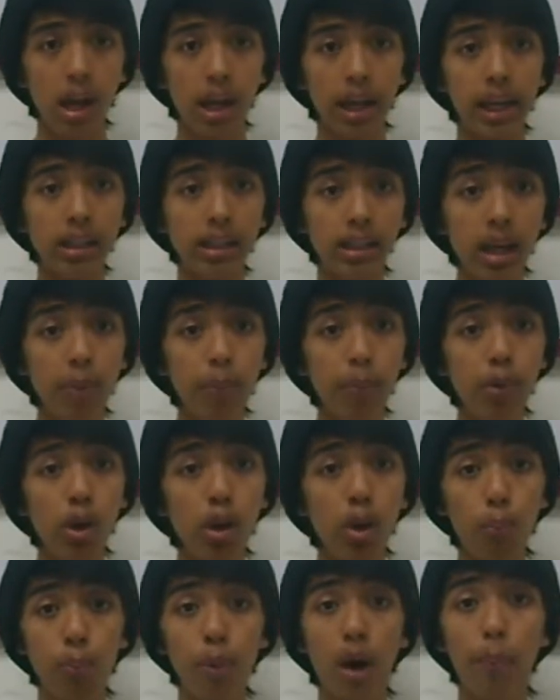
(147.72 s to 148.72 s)

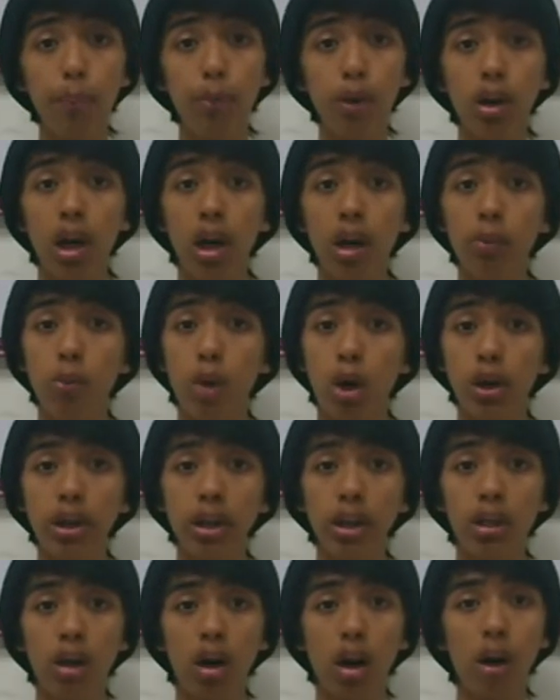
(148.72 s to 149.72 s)
Example of popular
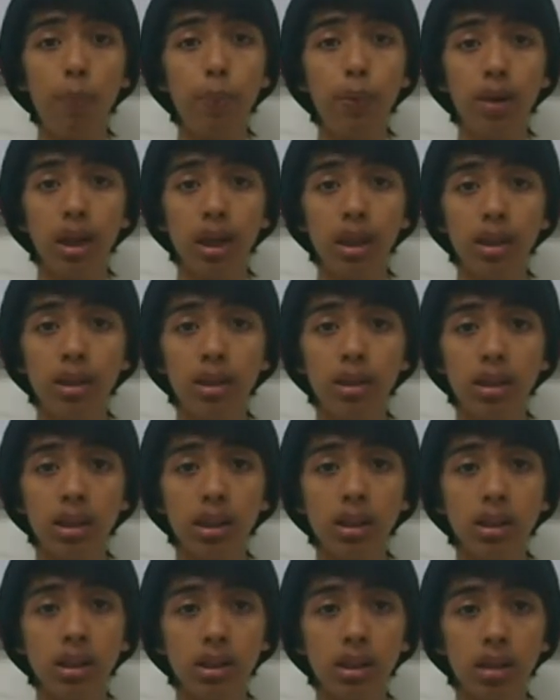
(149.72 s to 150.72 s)
modern operating
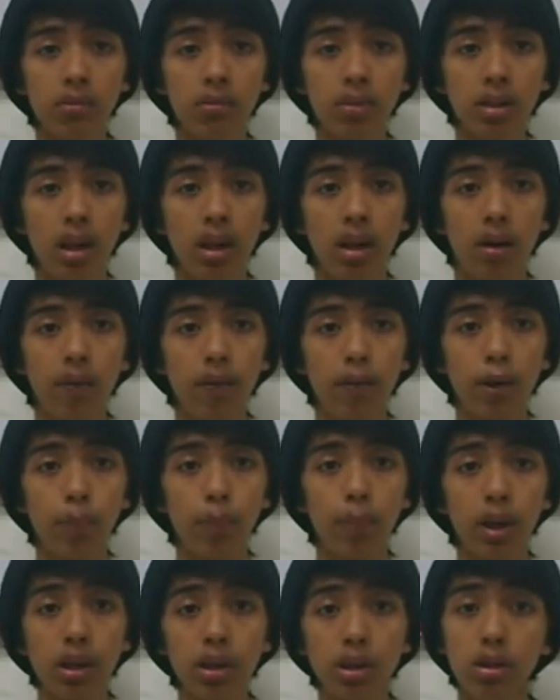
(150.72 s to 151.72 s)
systems for
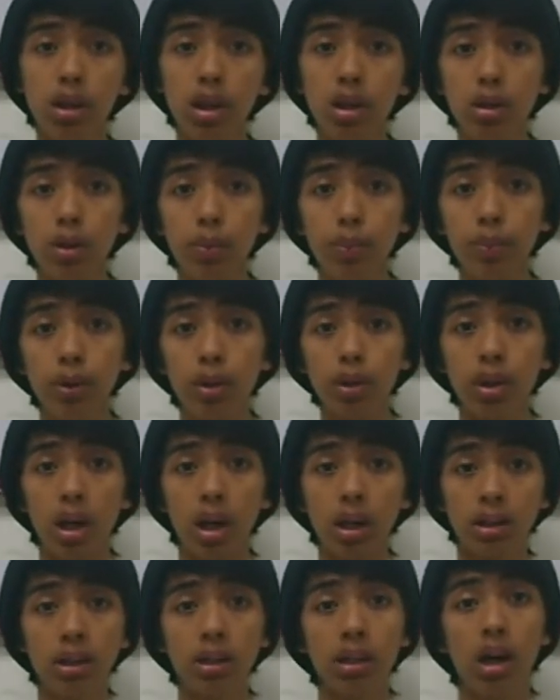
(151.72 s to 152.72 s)
personal computer
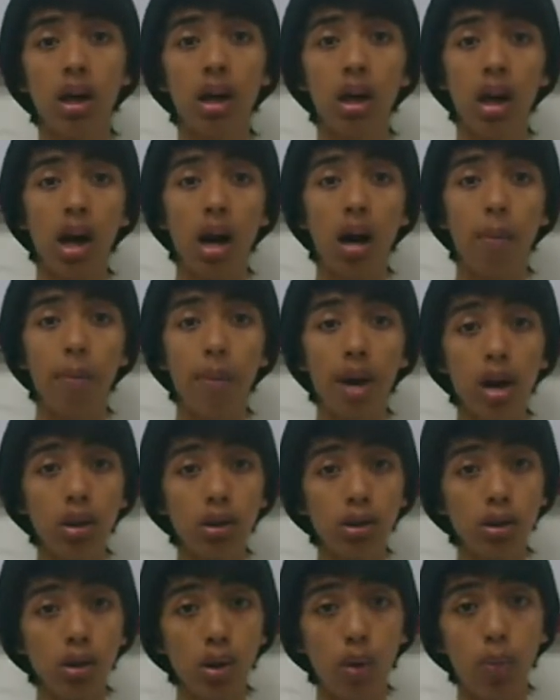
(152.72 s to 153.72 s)
are the
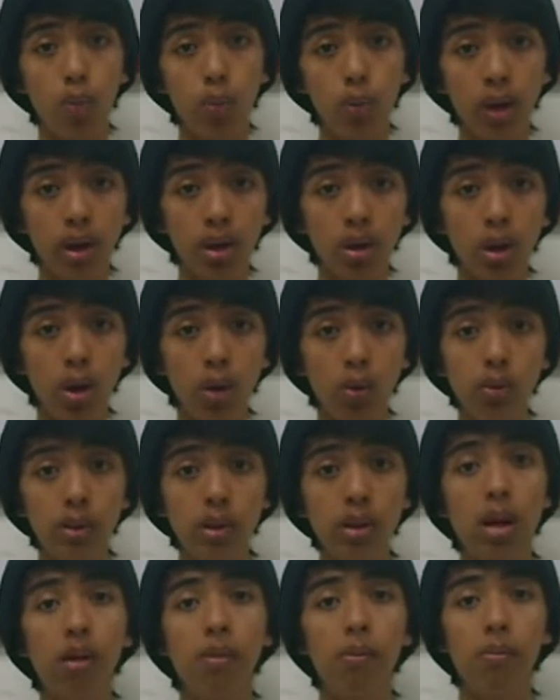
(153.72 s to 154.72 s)
Microsoft Windows,
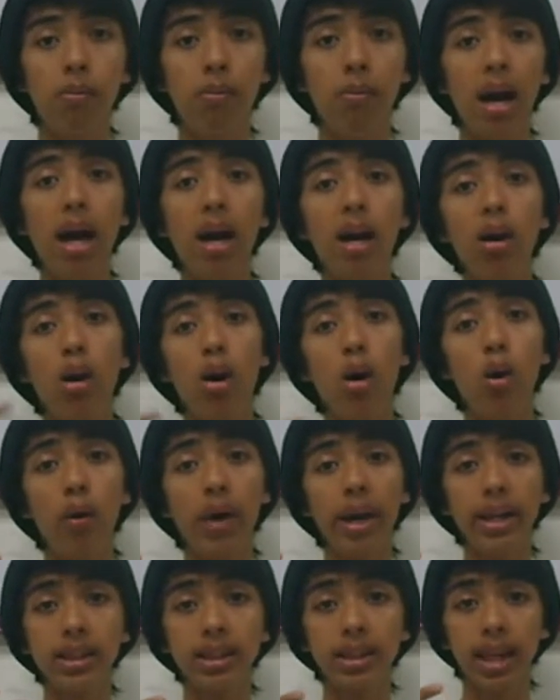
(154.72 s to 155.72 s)
Mac
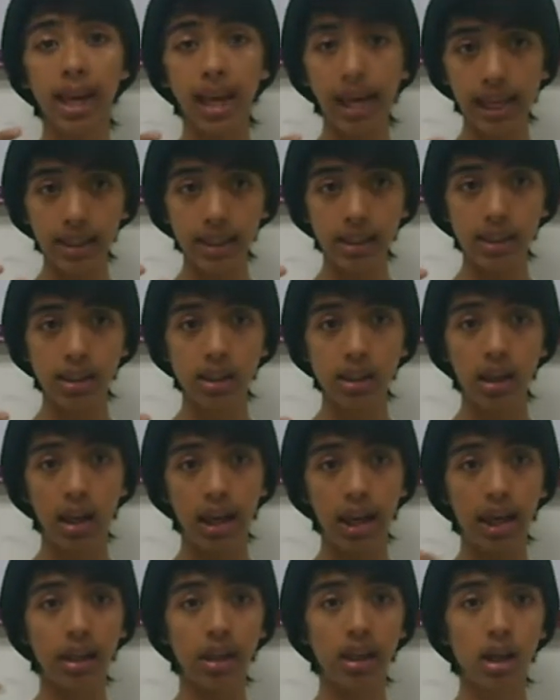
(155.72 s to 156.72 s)
OS X,
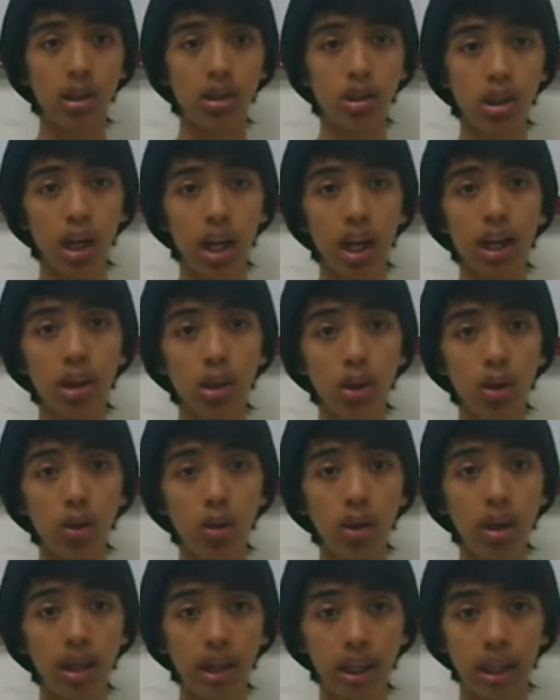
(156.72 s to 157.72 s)
and the
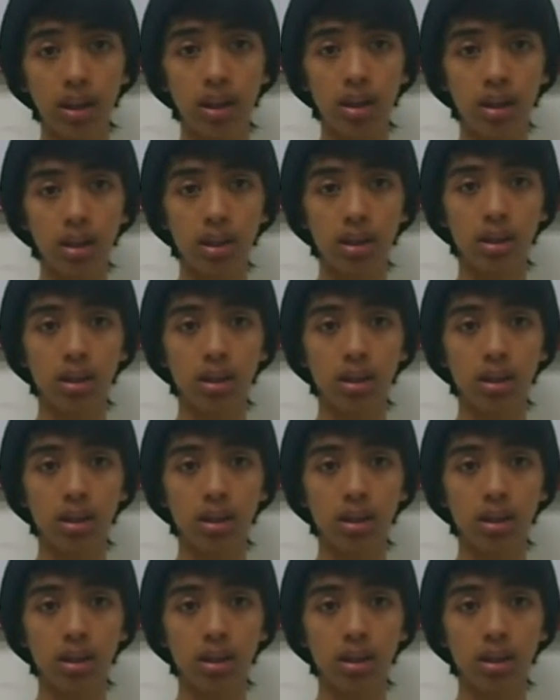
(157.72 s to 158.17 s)
GNU Linux.